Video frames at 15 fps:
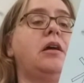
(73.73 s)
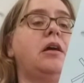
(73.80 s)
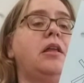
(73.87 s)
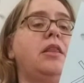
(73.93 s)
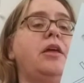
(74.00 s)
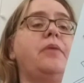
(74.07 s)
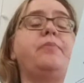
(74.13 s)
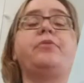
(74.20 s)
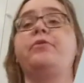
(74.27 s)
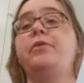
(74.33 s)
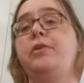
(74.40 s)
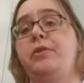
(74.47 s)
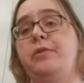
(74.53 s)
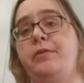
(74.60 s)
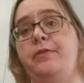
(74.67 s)

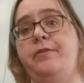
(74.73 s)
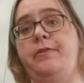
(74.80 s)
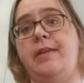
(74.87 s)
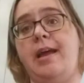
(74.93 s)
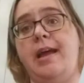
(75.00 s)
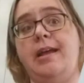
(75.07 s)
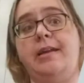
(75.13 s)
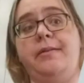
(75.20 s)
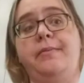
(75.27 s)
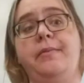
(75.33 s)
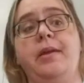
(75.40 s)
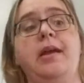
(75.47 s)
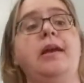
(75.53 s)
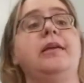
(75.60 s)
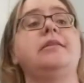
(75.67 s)
Peru flag.
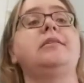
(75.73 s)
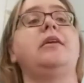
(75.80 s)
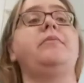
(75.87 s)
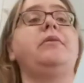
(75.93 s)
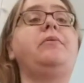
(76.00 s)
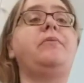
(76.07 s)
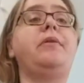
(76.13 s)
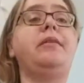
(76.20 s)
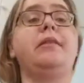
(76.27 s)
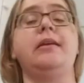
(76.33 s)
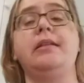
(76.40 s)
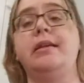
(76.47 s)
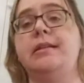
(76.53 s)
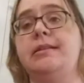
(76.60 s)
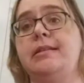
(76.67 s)
Tell me one
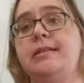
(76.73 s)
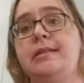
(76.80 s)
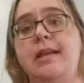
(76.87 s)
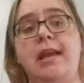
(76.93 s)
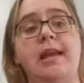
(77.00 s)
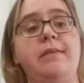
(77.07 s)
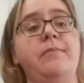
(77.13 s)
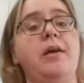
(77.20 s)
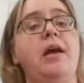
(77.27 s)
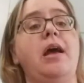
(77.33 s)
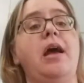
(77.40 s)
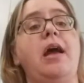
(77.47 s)
thing that's the same